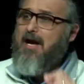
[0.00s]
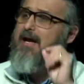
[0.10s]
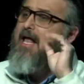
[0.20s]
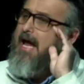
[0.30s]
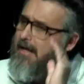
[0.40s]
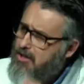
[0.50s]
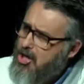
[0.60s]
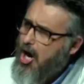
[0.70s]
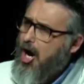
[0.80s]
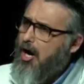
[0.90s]
to get this right.
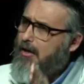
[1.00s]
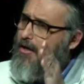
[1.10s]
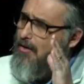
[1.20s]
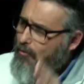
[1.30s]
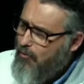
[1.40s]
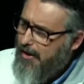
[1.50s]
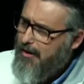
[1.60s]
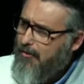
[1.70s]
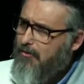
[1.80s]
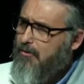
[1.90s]
And God
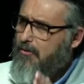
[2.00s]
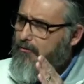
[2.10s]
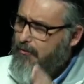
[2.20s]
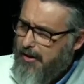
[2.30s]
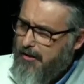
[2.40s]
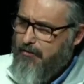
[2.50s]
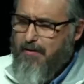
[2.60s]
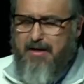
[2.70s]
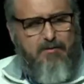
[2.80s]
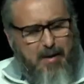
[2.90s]
will
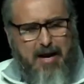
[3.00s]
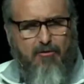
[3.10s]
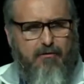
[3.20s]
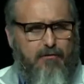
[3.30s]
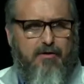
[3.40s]
forgive you. And He's